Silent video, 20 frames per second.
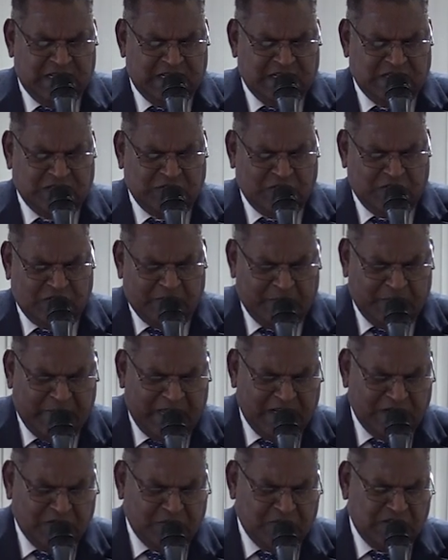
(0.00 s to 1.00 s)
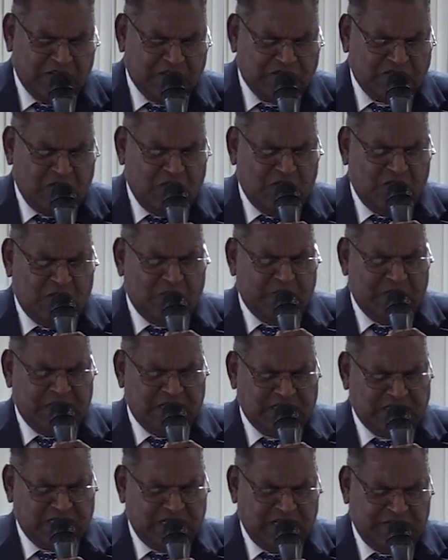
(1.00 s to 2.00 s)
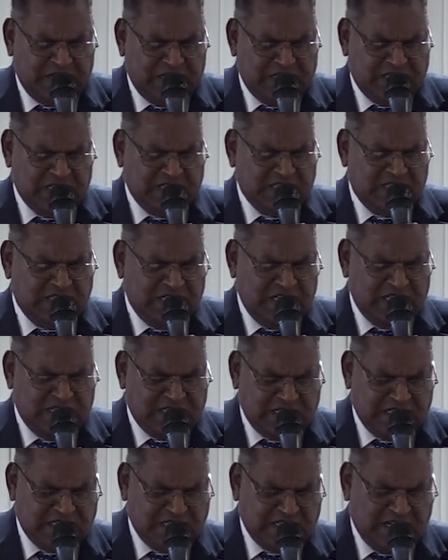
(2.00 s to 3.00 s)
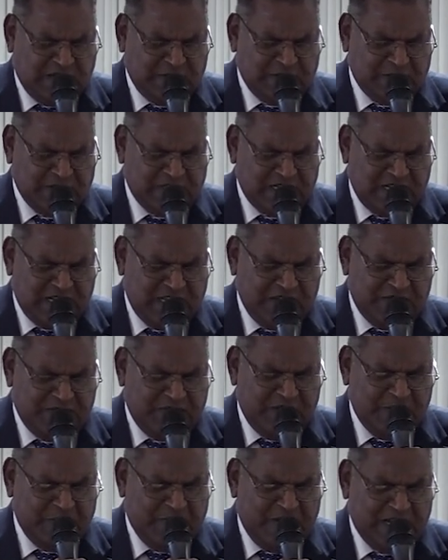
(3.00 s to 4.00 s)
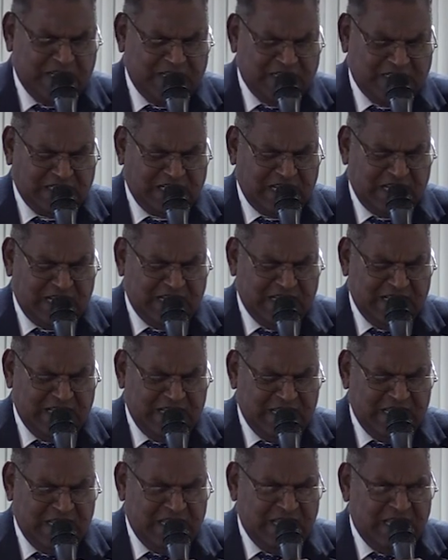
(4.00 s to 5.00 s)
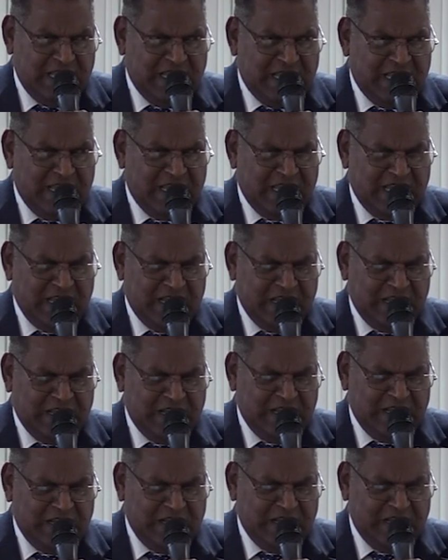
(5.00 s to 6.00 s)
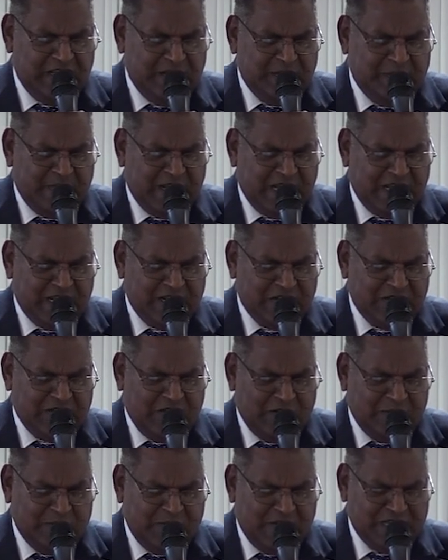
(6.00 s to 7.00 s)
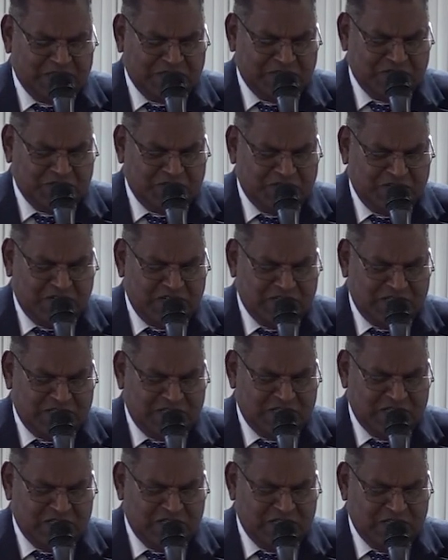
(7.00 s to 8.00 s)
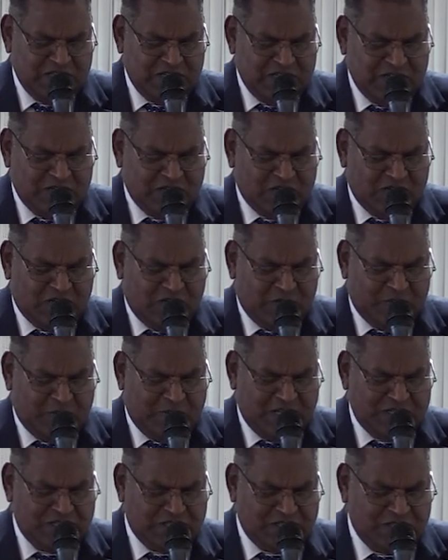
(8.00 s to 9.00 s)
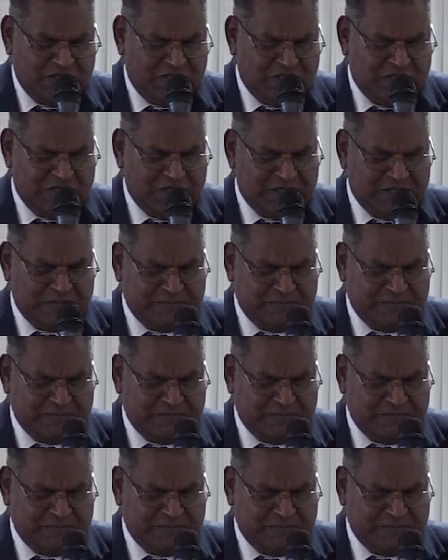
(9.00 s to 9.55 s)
to remain with us always, even till Jesus comes. And everybody said, amen. God bless you, church. God bless you.